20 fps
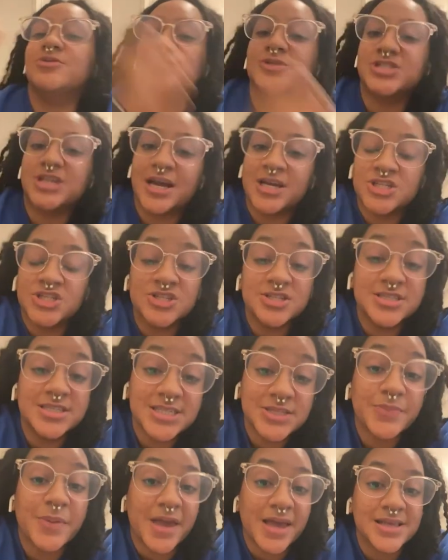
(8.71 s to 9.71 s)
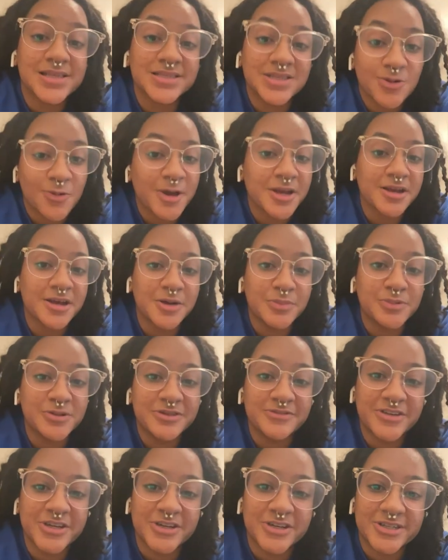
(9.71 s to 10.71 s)
which actually spans quite a couple
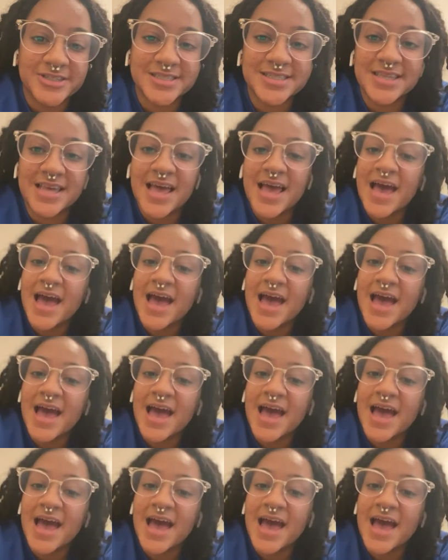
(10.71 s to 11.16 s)
of years,